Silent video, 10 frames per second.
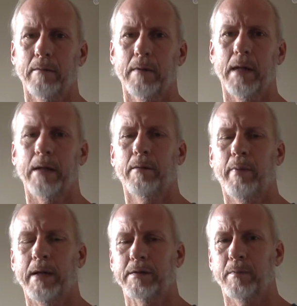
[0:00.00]
not
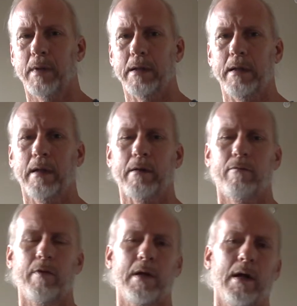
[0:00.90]
debased money like
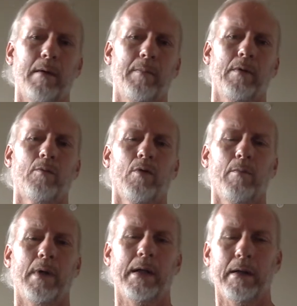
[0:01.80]
fiat, but real
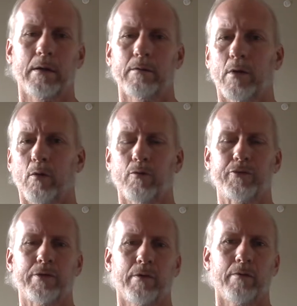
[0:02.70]
money, gold,
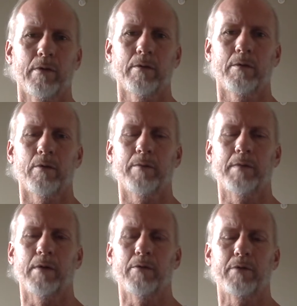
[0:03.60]
silver,
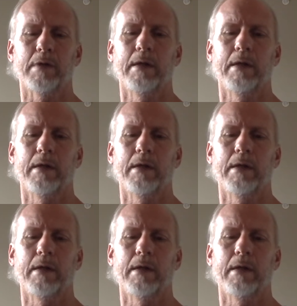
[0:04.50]
cryptos,